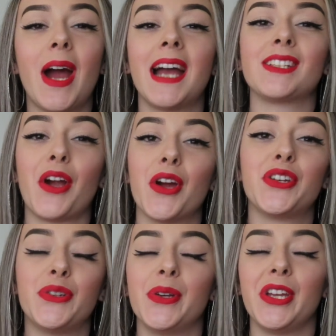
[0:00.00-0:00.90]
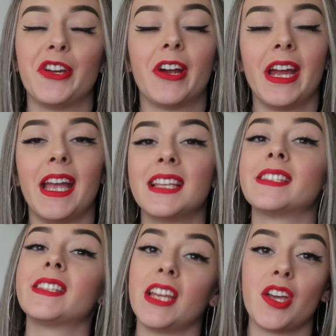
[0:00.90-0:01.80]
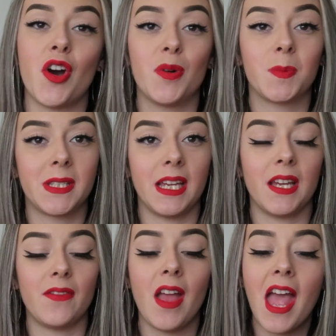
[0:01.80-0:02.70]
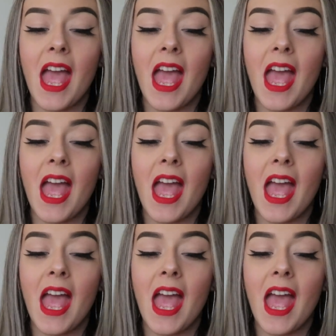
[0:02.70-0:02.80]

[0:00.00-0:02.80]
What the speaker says: guys are doing great and staying home safe.